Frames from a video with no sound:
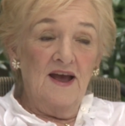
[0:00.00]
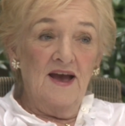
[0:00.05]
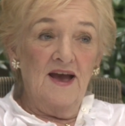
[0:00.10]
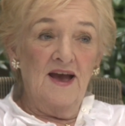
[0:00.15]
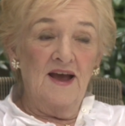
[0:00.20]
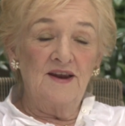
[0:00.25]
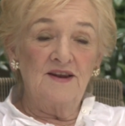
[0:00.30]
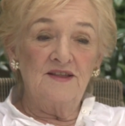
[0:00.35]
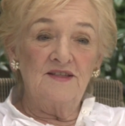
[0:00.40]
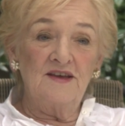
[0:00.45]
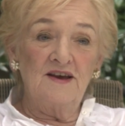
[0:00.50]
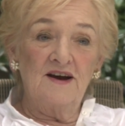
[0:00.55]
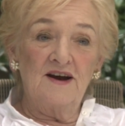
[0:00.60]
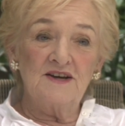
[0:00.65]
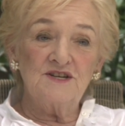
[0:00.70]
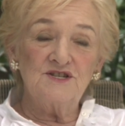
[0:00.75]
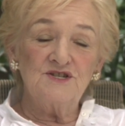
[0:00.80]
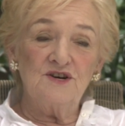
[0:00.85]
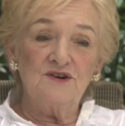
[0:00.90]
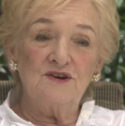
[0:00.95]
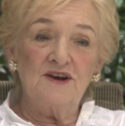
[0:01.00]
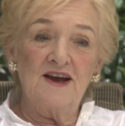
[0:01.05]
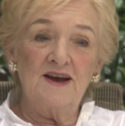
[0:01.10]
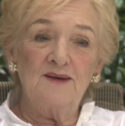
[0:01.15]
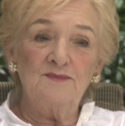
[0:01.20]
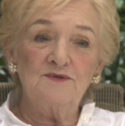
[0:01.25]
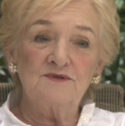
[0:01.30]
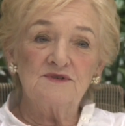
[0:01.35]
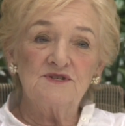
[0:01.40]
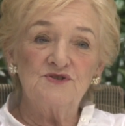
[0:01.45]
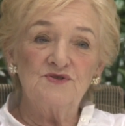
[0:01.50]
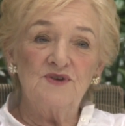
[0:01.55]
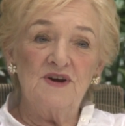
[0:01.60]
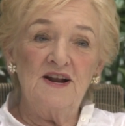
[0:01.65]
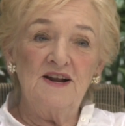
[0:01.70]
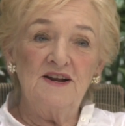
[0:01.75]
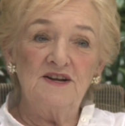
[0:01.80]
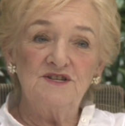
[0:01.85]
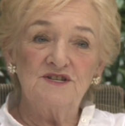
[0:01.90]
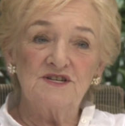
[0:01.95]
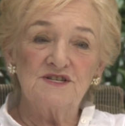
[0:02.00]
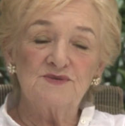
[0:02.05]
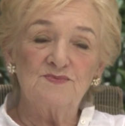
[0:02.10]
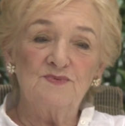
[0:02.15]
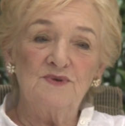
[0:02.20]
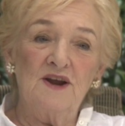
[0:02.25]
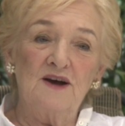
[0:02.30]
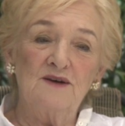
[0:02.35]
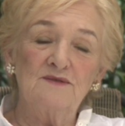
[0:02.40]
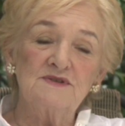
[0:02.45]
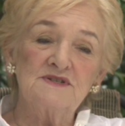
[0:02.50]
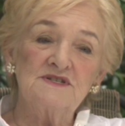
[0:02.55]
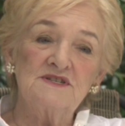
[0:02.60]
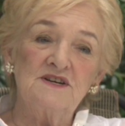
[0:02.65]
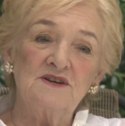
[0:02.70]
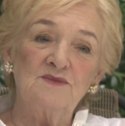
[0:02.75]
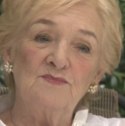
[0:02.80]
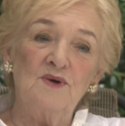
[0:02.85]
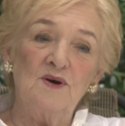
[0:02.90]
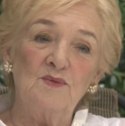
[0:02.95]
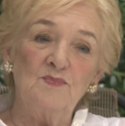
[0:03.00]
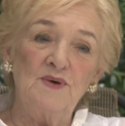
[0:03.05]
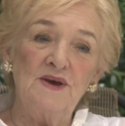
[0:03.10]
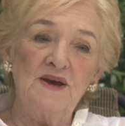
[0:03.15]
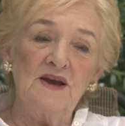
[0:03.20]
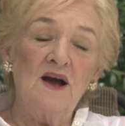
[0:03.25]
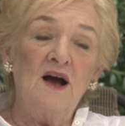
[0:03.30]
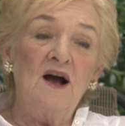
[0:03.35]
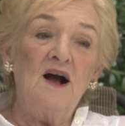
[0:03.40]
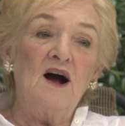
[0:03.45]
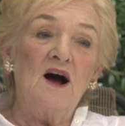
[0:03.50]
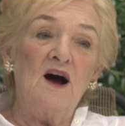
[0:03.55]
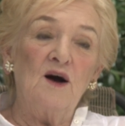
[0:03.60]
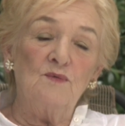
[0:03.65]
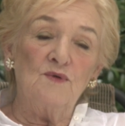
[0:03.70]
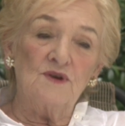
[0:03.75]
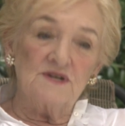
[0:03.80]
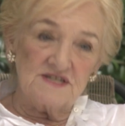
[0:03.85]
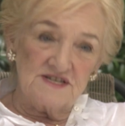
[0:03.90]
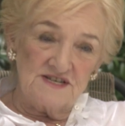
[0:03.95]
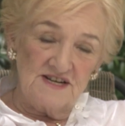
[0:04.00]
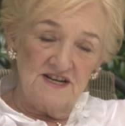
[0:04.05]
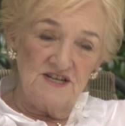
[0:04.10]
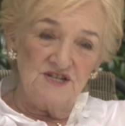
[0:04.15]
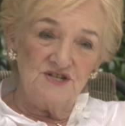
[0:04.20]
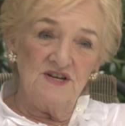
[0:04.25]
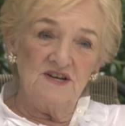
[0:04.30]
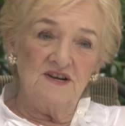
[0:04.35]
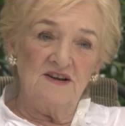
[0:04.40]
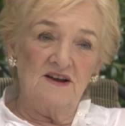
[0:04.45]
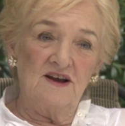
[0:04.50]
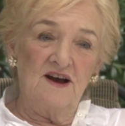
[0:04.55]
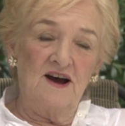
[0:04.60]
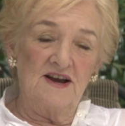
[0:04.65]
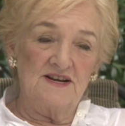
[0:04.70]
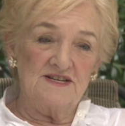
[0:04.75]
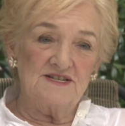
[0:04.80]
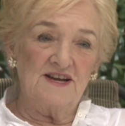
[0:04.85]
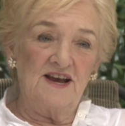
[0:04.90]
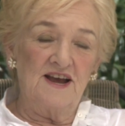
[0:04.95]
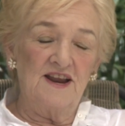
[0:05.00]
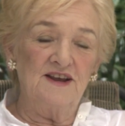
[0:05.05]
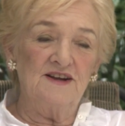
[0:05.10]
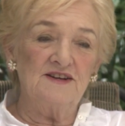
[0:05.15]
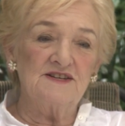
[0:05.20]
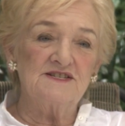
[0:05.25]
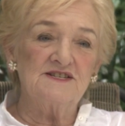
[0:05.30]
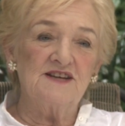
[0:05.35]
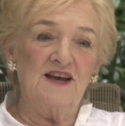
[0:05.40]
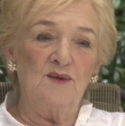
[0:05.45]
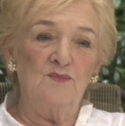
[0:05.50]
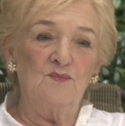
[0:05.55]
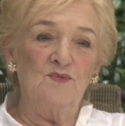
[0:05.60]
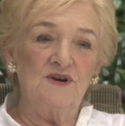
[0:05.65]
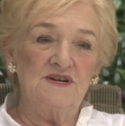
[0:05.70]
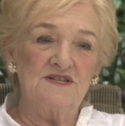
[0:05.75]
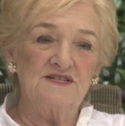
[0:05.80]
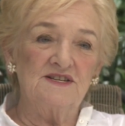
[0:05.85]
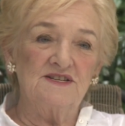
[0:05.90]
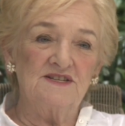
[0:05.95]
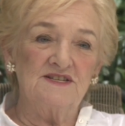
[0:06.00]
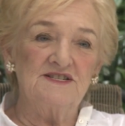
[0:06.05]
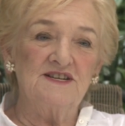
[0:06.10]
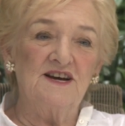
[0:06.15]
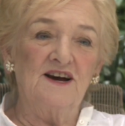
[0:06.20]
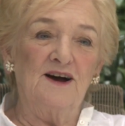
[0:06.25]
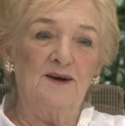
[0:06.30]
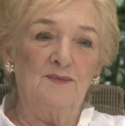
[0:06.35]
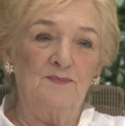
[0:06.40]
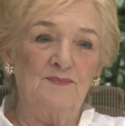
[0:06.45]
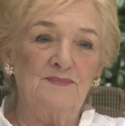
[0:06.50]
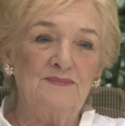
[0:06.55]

And the ice show came to Australia just when I was at my peak. I was teaching ice skating at St. Moritz at the time.